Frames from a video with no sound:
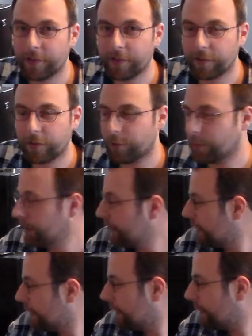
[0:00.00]
So
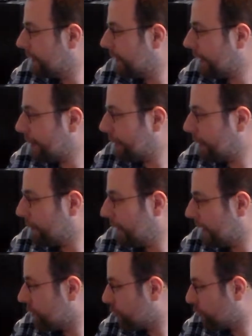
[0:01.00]
that might
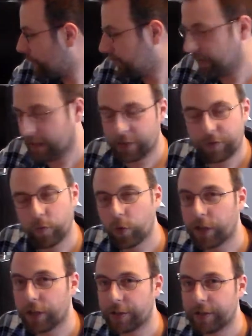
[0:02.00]
be interesting as
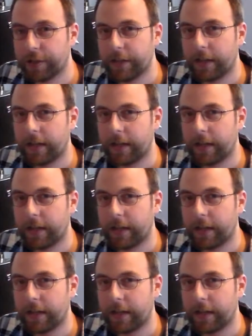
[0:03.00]
well.